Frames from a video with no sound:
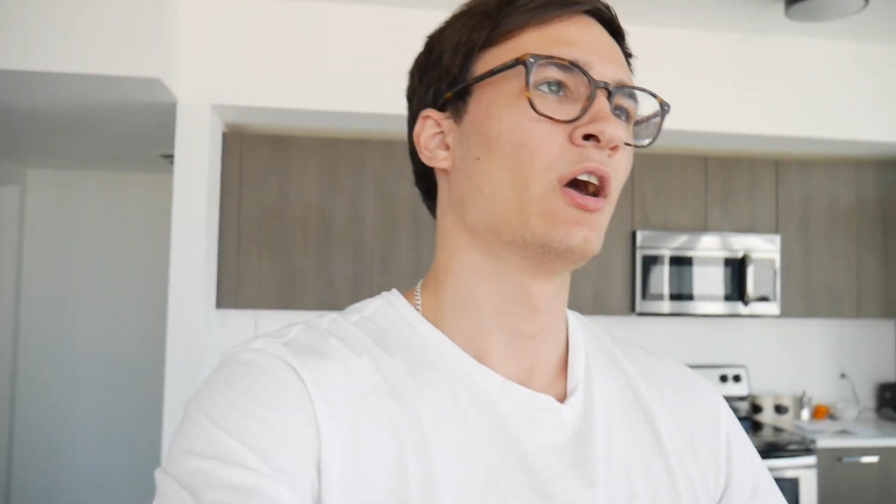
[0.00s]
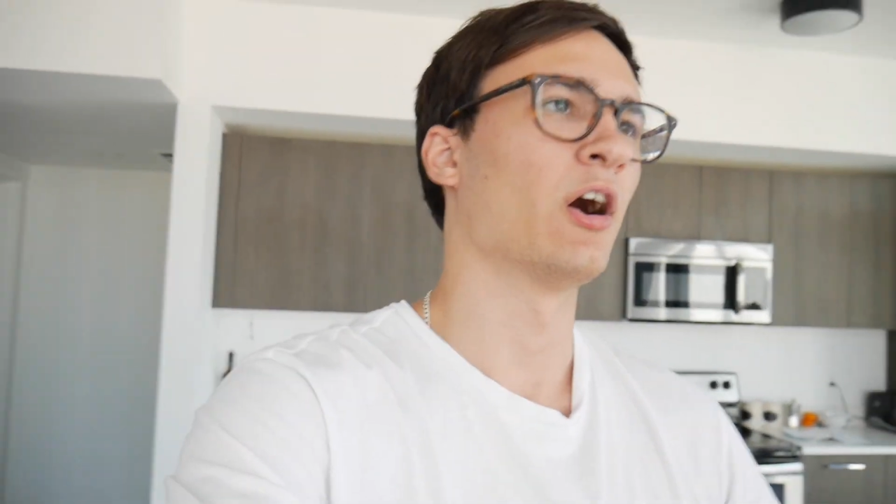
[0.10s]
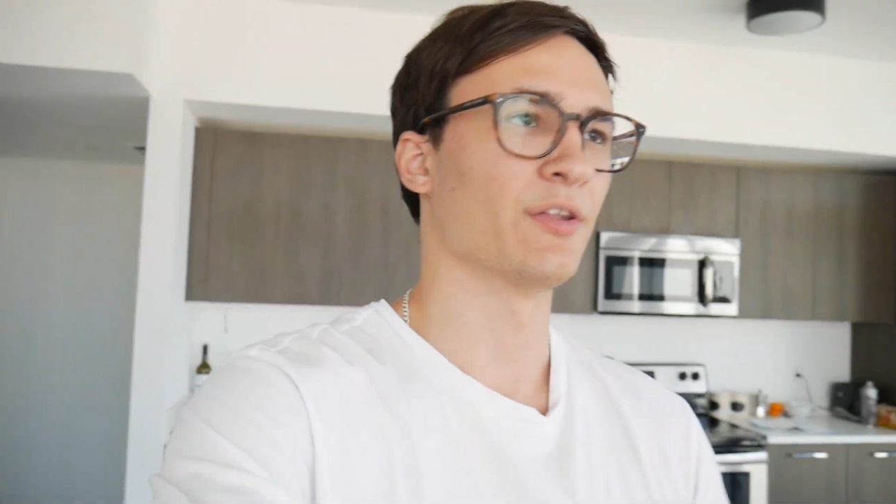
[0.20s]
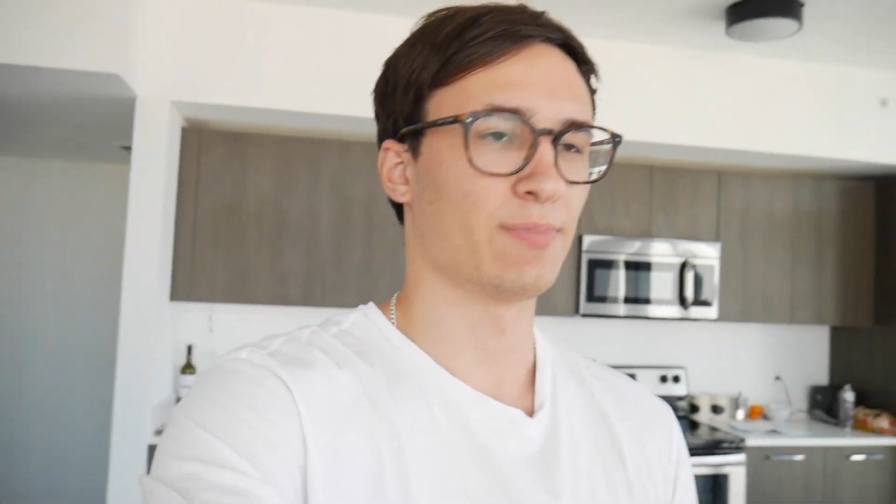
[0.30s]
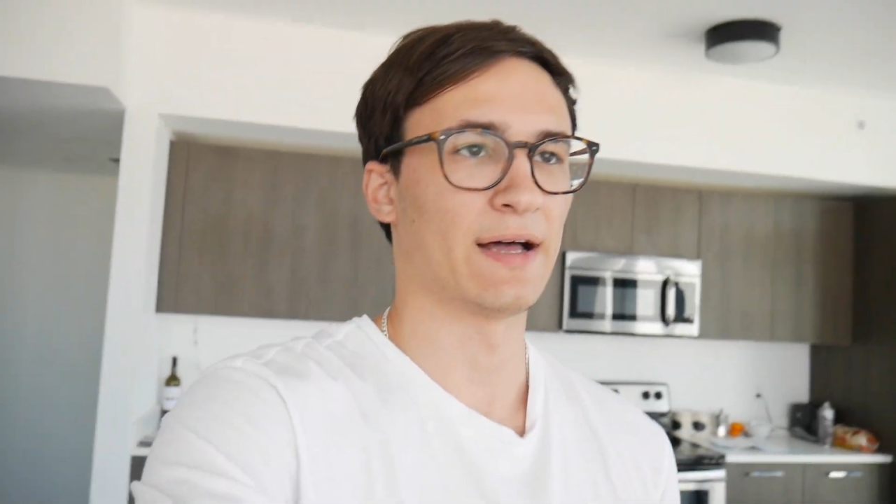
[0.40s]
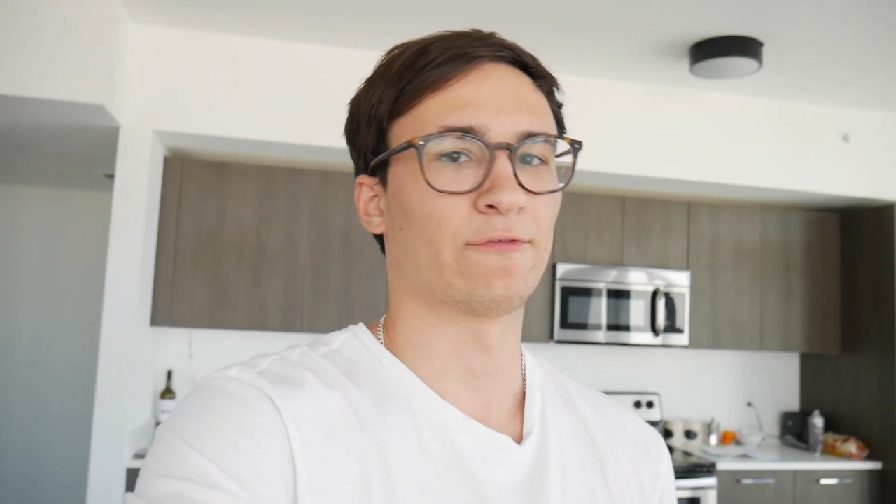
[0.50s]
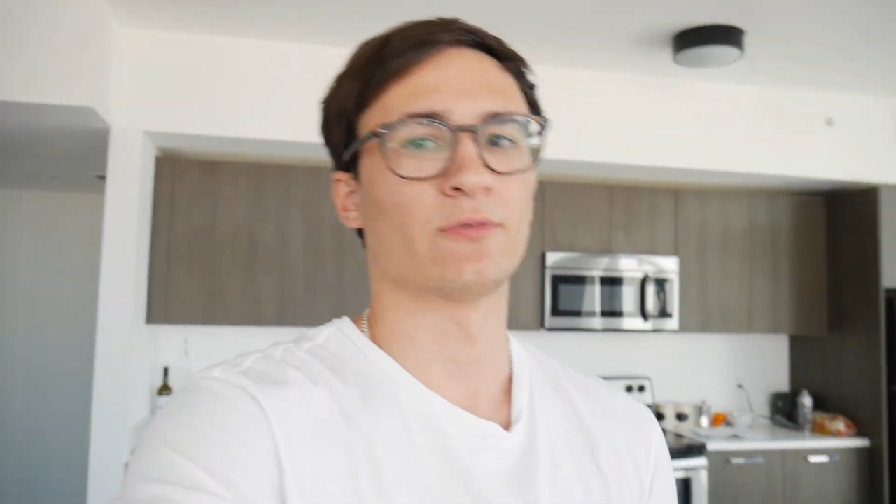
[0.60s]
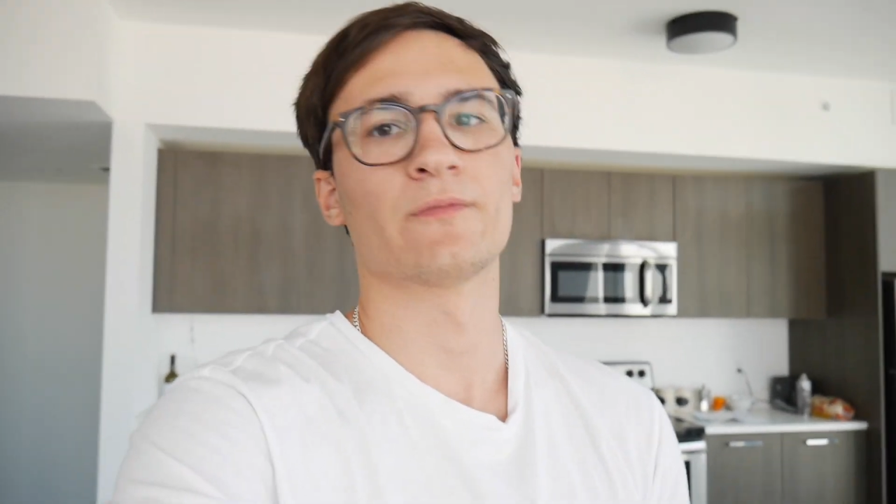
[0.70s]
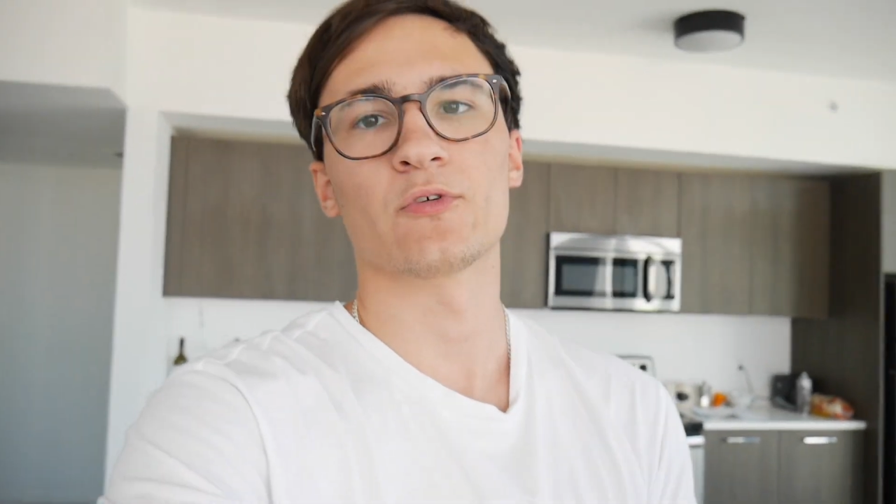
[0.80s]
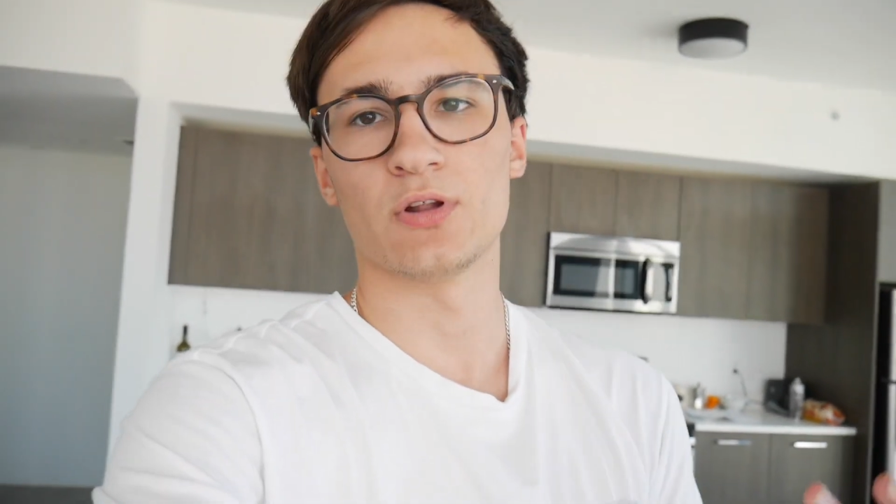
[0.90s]
on the
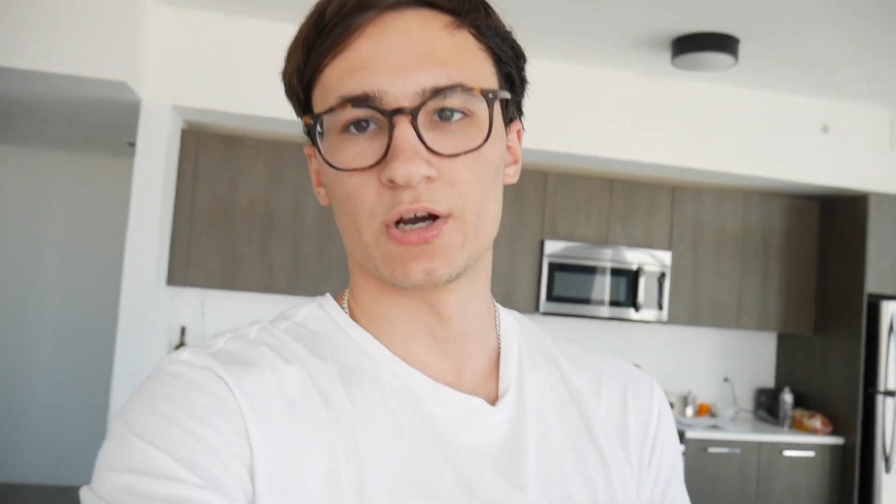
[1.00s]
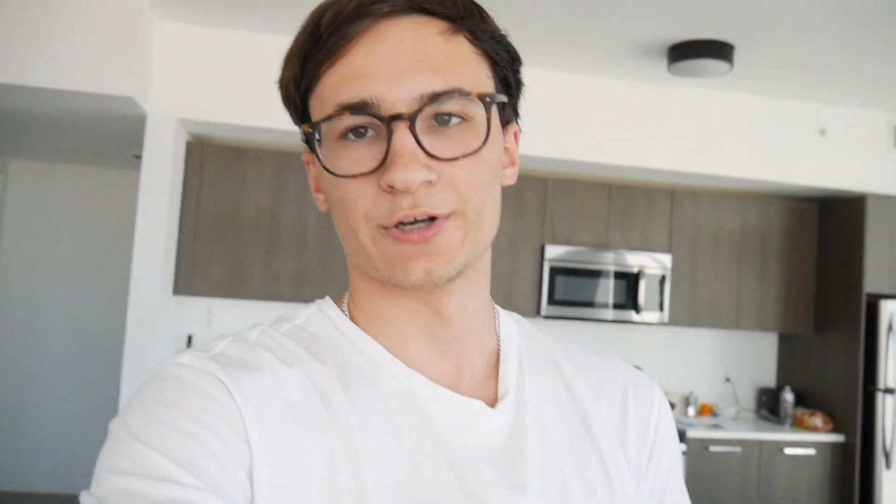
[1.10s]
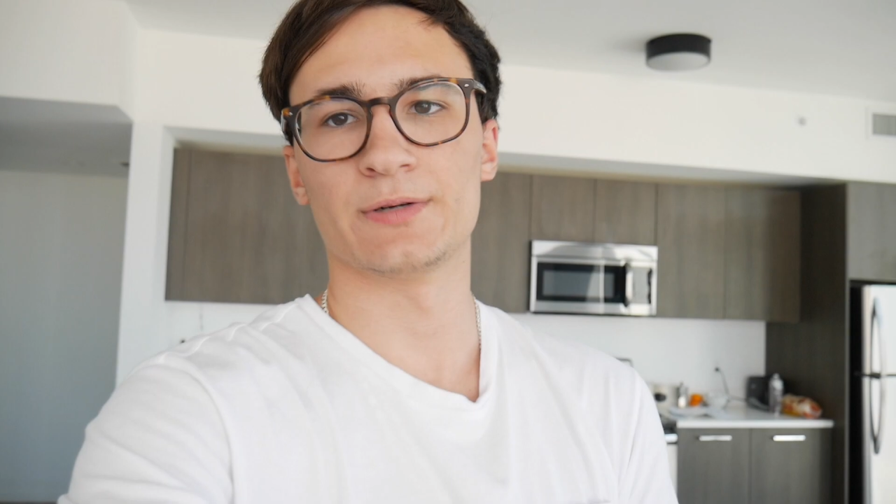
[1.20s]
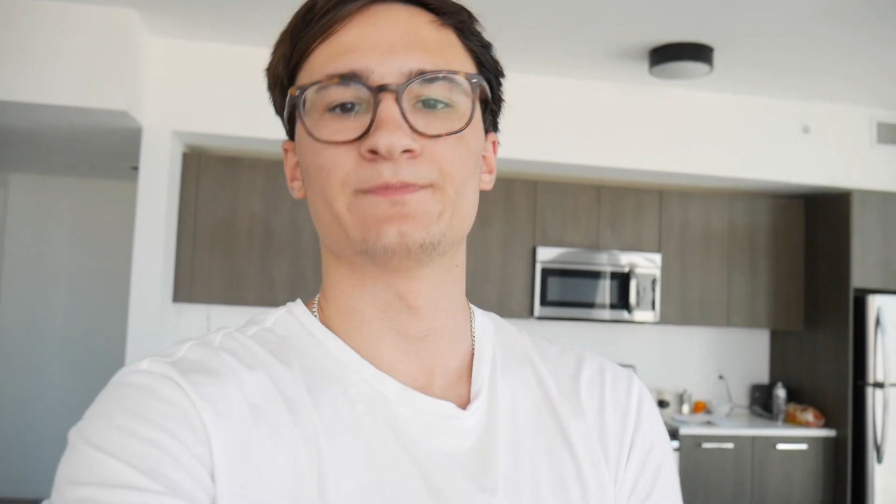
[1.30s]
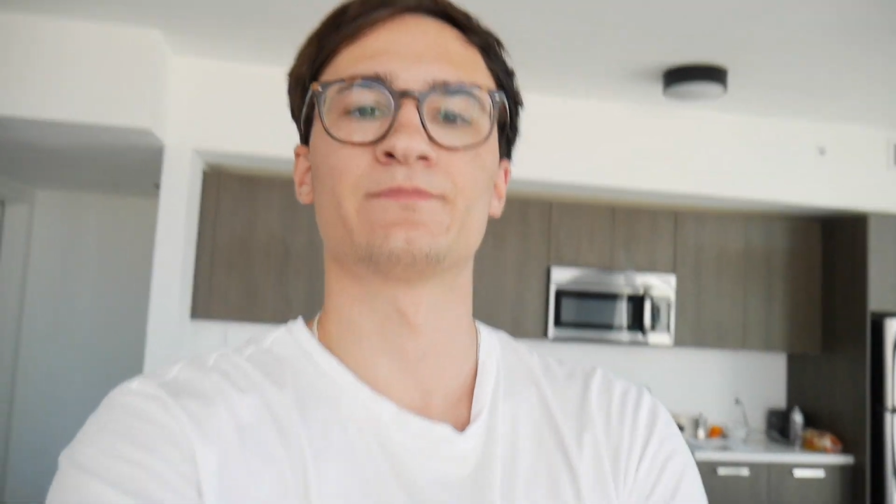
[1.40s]
platform for longer.